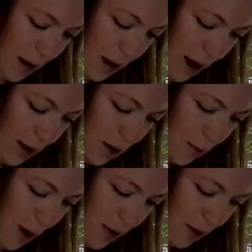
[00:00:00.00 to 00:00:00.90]
And you know
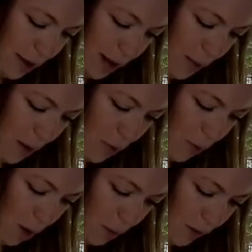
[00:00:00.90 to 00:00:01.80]
what? They're a little bit
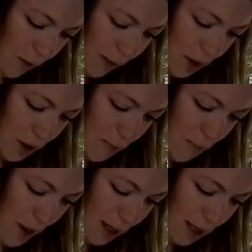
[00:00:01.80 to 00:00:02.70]
warm, so it's actually
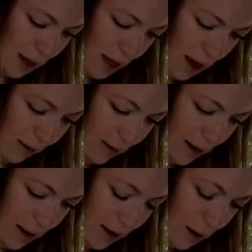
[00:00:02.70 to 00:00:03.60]
melting the icing
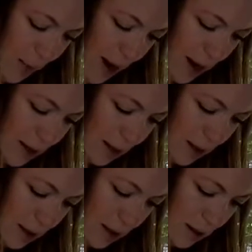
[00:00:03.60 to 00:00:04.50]
a little bit.
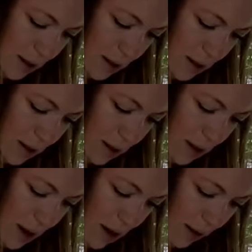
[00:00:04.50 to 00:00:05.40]

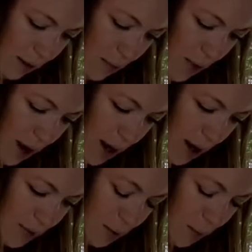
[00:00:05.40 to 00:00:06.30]
So I might
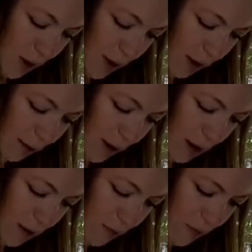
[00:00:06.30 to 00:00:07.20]
have to put these in
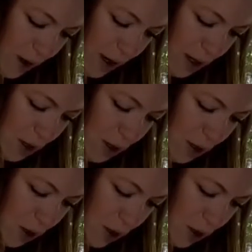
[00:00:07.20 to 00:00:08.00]
the fridge.